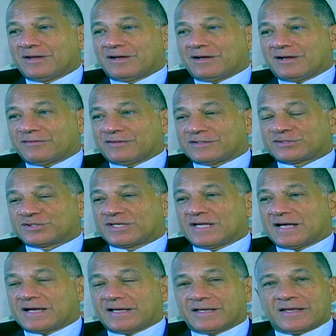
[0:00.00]
on the
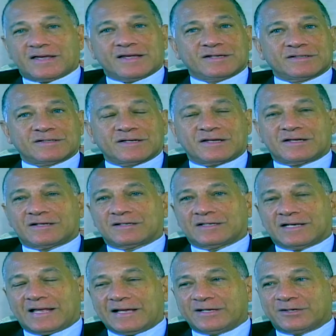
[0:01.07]
CIN
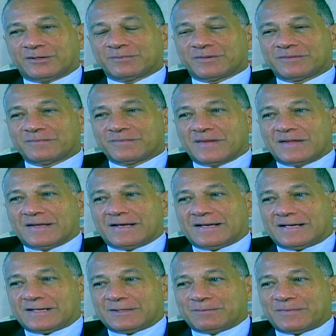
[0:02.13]
lineup.
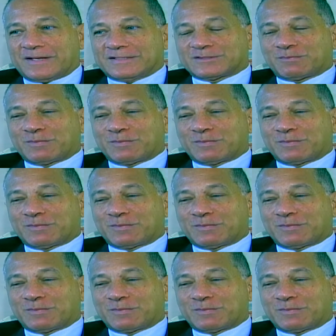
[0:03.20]
as